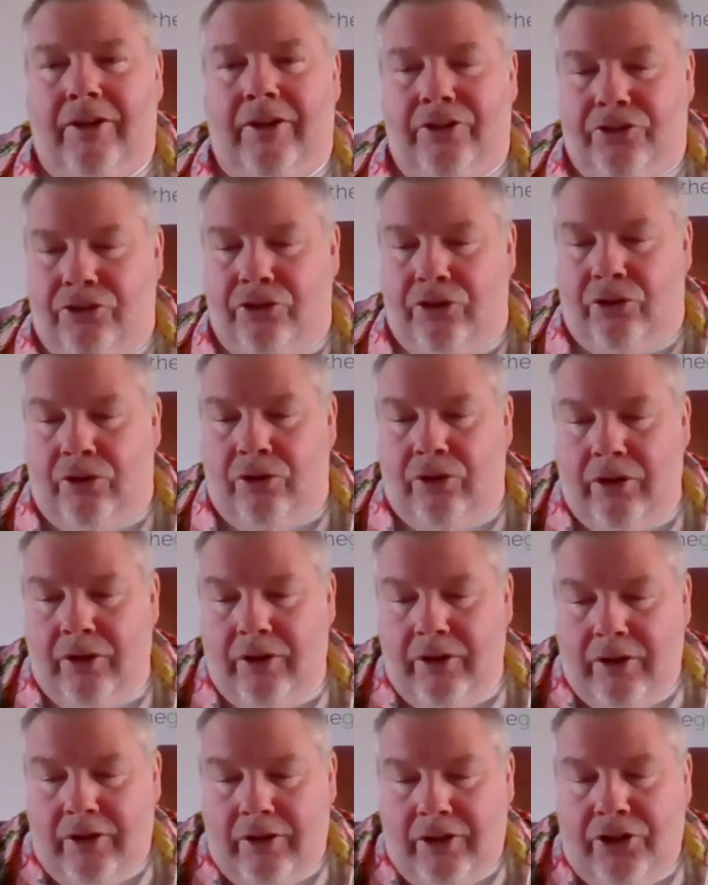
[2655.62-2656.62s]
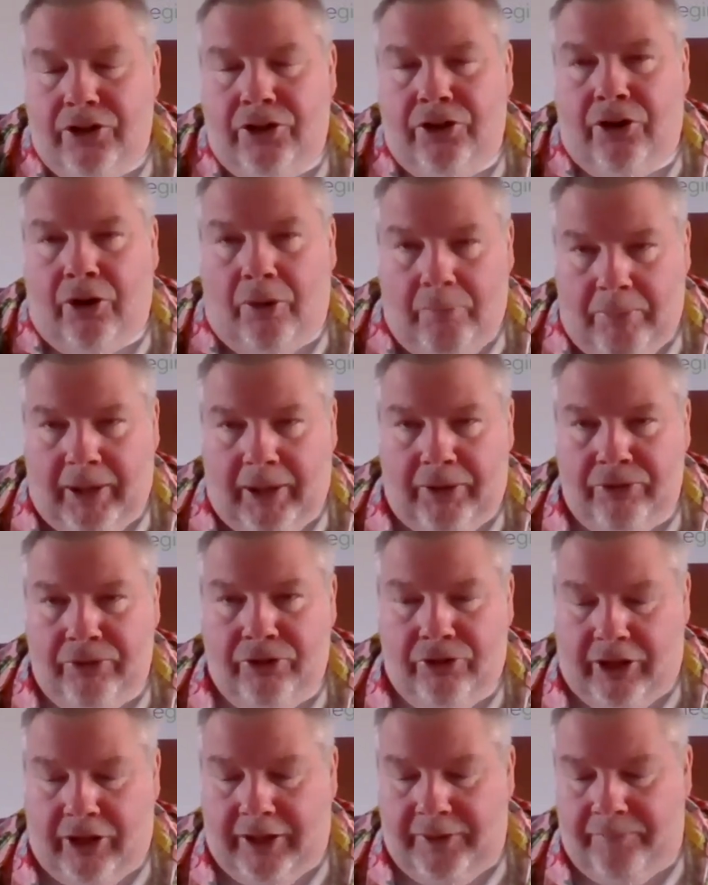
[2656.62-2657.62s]
So compound
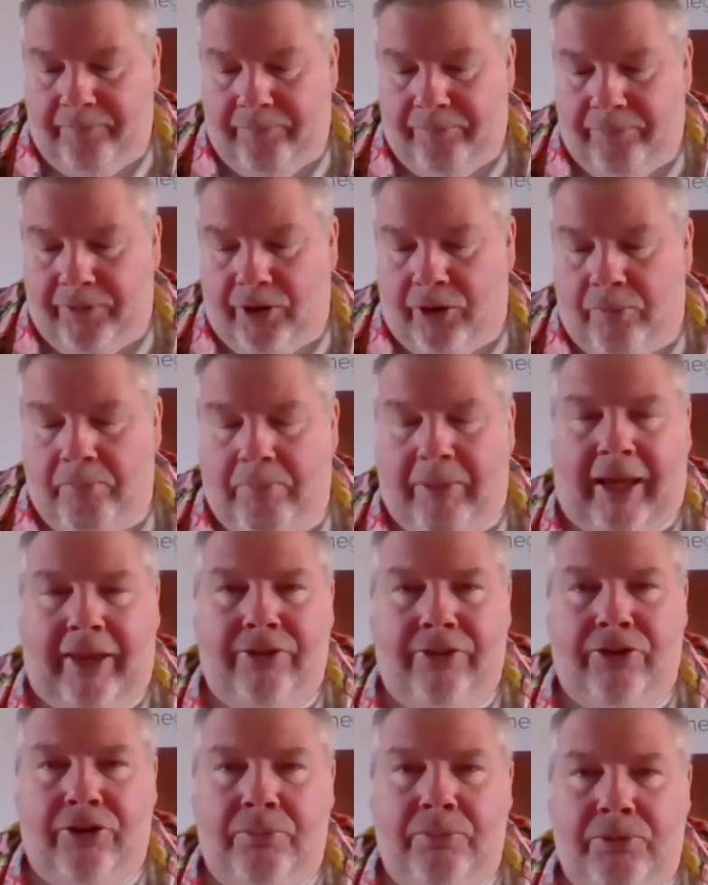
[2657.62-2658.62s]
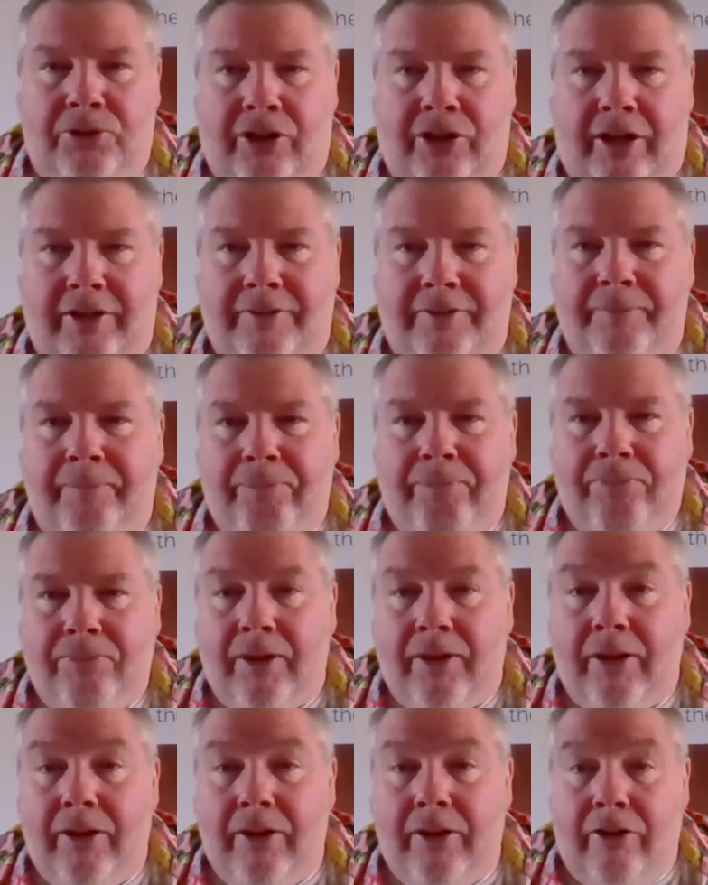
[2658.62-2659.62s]
gin or bathtub gin,
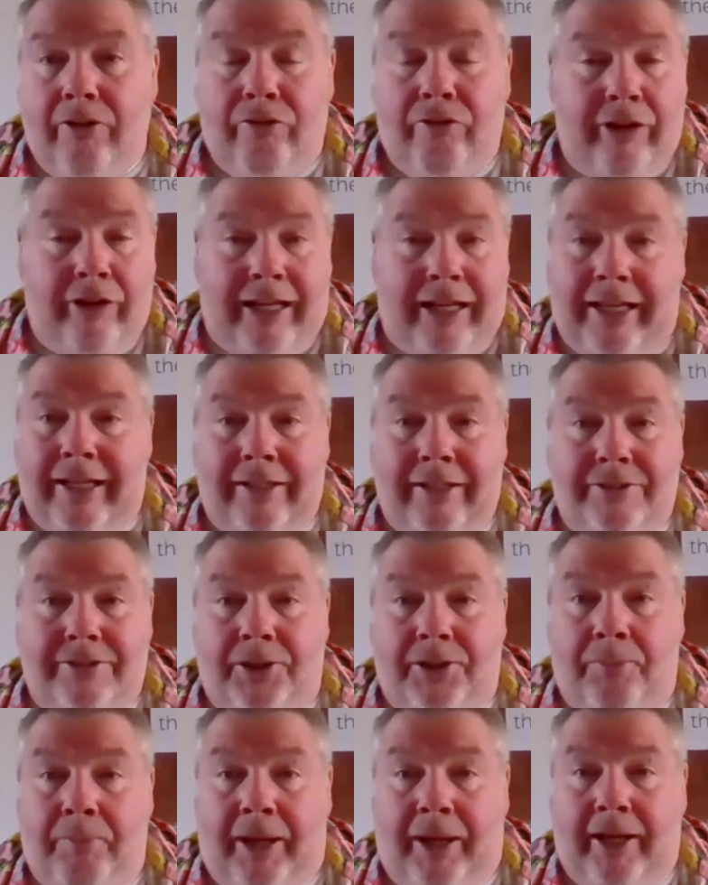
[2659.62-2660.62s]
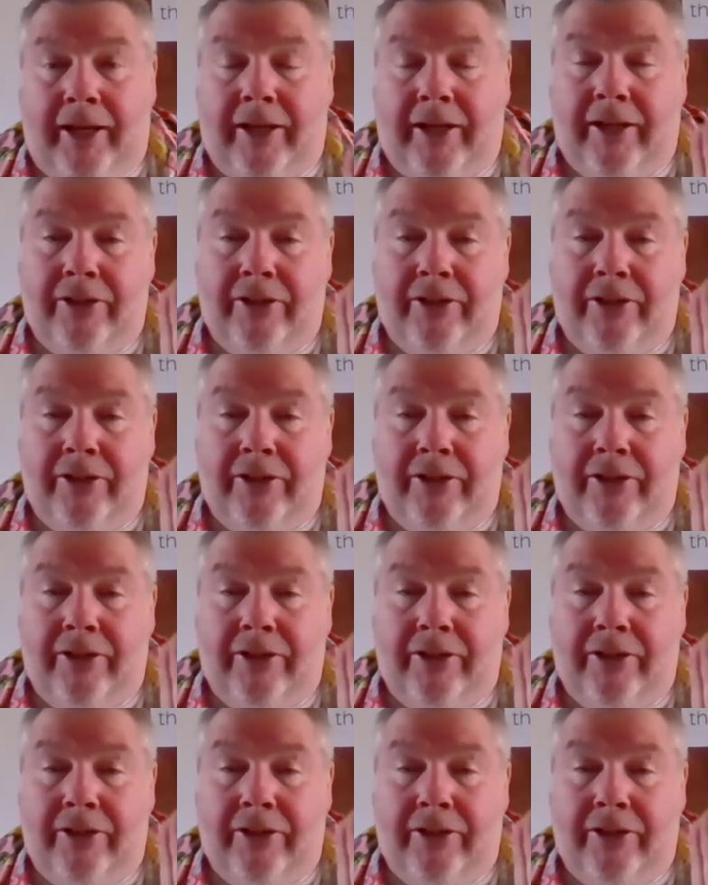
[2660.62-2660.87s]
really easy to make.